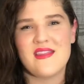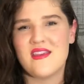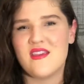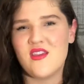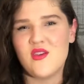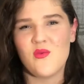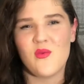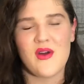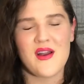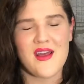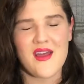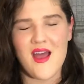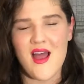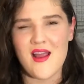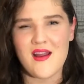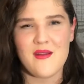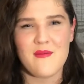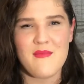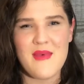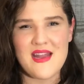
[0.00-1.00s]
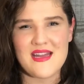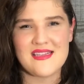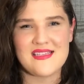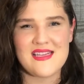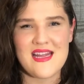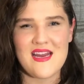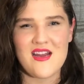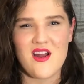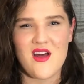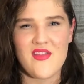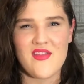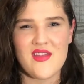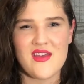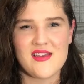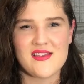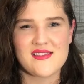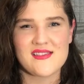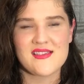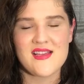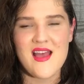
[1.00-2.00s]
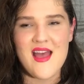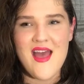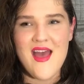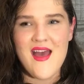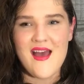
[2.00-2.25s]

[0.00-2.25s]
that you want to kind of meditate on this,